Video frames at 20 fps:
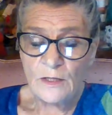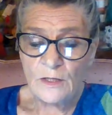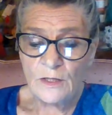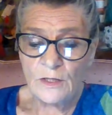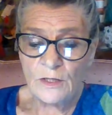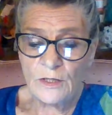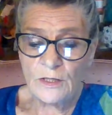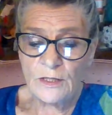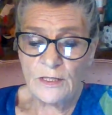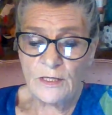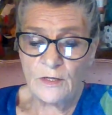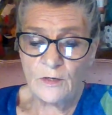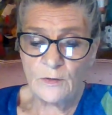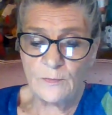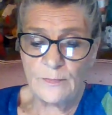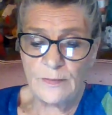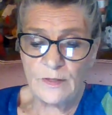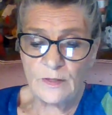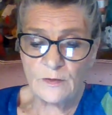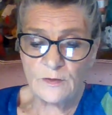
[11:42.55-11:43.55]
Look here,
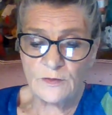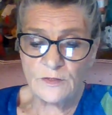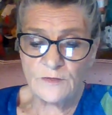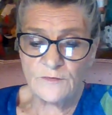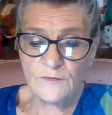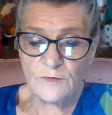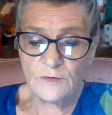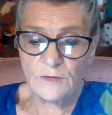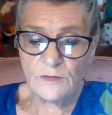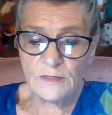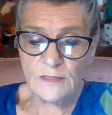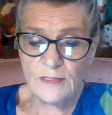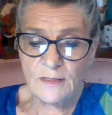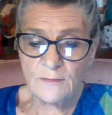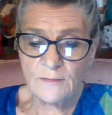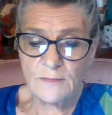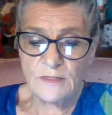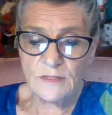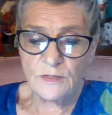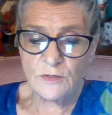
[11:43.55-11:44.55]
Beresford,
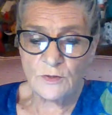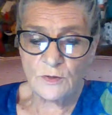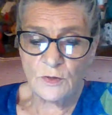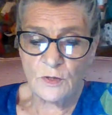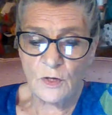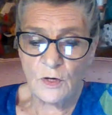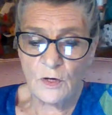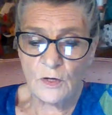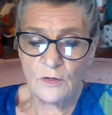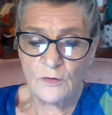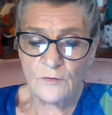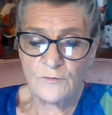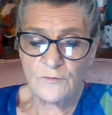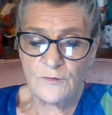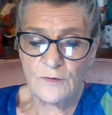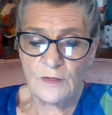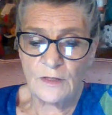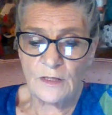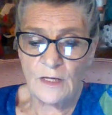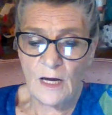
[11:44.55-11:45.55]
said Mr. Carter.
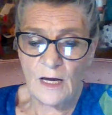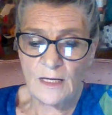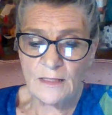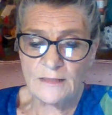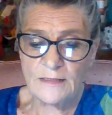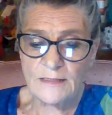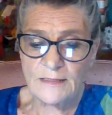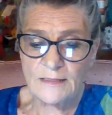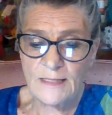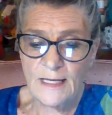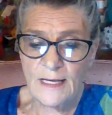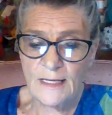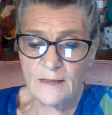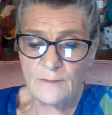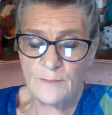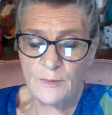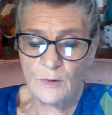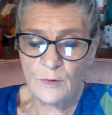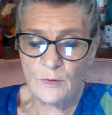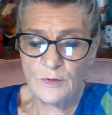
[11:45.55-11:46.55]
For God's
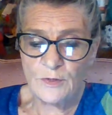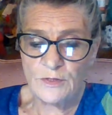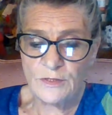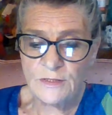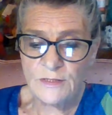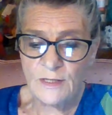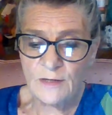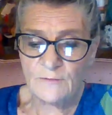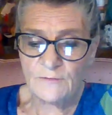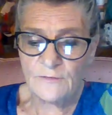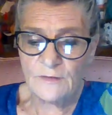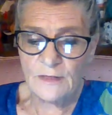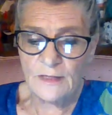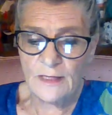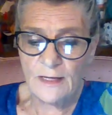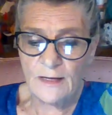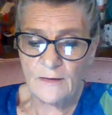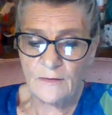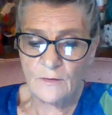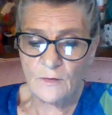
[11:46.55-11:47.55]
sake, pull yourself
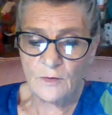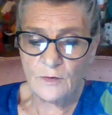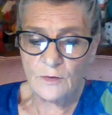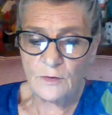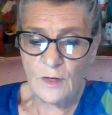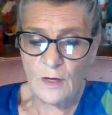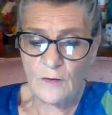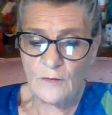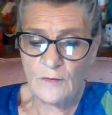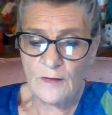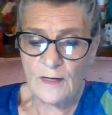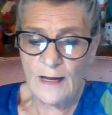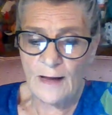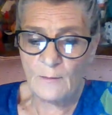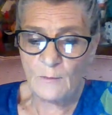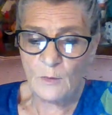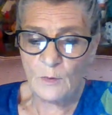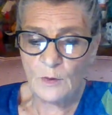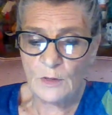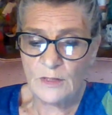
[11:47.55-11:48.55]
together. You know that I
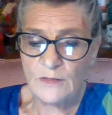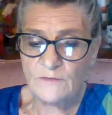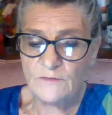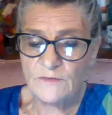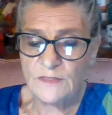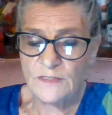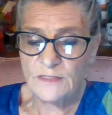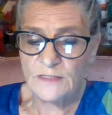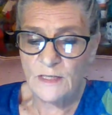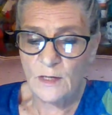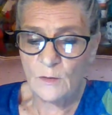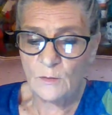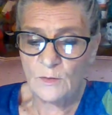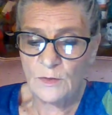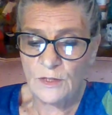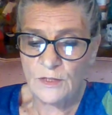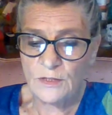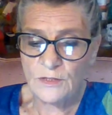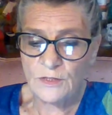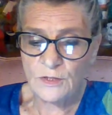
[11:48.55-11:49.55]
won't leave a stone
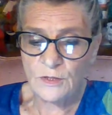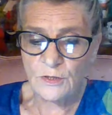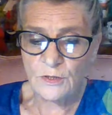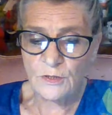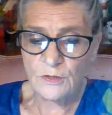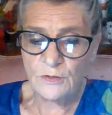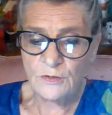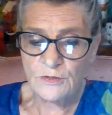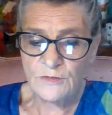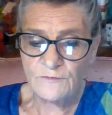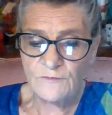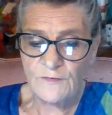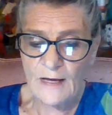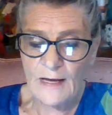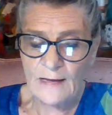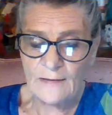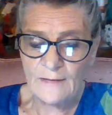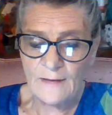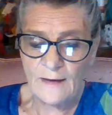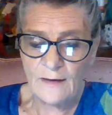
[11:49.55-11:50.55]
unturned to
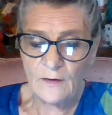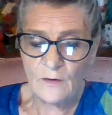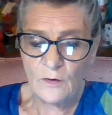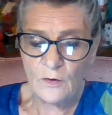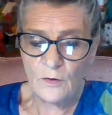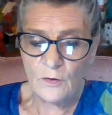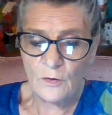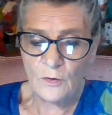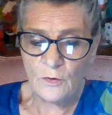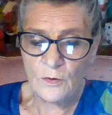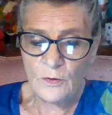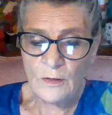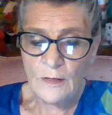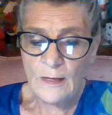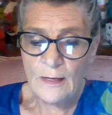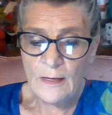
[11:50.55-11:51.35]
find that girl.